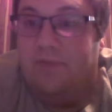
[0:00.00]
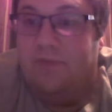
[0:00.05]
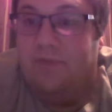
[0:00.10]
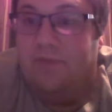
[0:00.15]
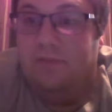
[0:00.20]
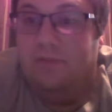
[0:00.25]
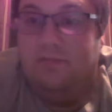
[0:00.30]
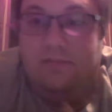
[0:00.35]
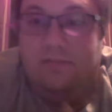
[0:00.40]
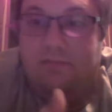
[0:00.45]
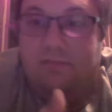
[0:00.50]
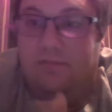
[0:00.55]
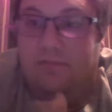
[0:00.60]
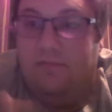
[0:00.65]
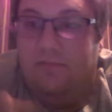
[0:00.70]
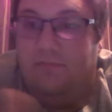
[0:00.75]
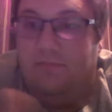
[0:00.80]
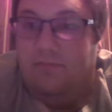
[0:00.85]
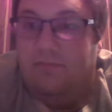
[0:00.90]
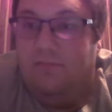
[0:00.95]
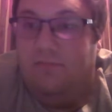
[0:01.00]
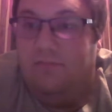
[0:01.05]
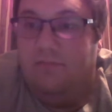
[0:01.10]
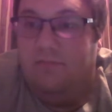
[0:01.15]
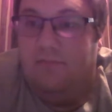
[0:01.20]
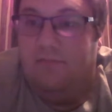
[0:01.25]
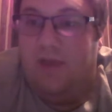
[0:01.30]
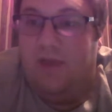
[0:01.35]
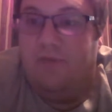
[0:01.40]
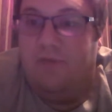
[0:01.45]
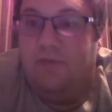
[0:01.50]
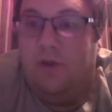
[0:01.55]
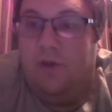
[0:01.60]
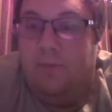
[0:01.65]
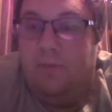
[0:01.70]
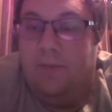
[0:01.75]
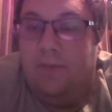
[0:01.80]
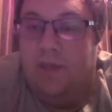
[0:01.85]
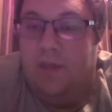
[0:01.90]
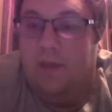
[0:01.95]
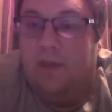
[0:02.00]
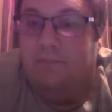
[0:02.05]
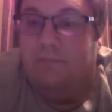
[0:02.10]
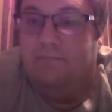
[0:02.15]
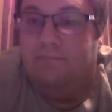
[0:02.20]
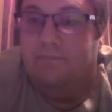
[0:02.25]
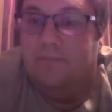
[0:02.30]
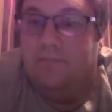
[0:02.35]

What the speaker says: the RPM.